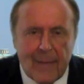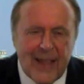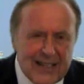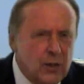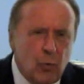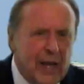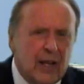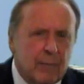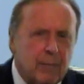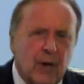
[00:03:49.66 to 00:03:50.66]
That's the
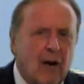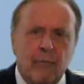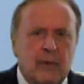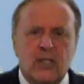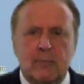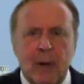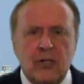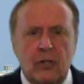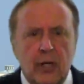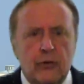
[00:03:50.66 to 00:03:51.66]
way government
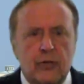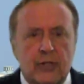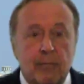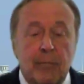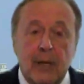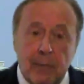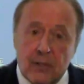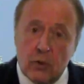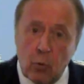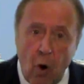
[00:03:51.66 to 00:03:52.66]
special interests and big
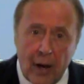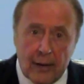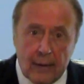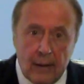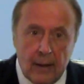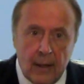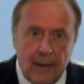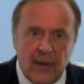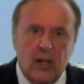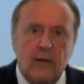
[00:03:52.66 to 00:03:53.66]
business want it.
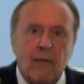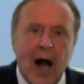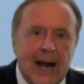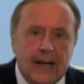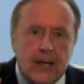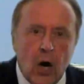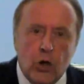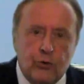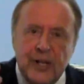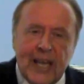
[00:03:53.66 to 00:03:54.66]
A divided
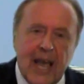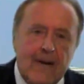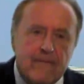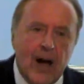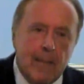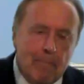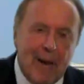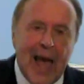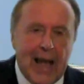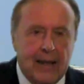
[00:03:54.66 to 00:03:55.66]
country can't fight
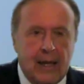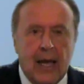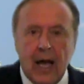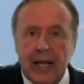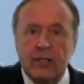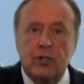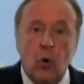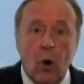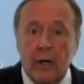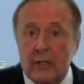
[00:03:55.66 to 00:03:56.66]
back against the
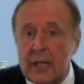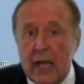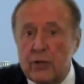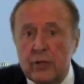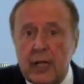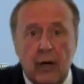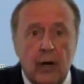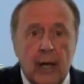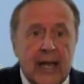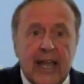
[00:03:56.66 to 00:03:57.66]
organizations that
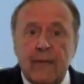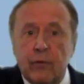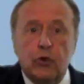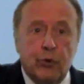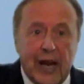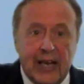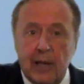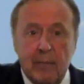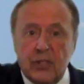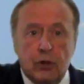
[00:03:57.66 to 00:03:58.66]
are infiltrating
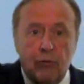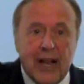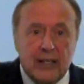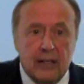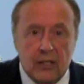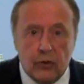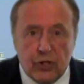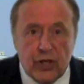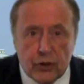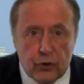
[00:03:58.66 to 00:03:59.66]
and misdirecting these
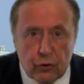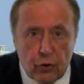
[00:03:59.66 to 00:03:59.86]
citizens'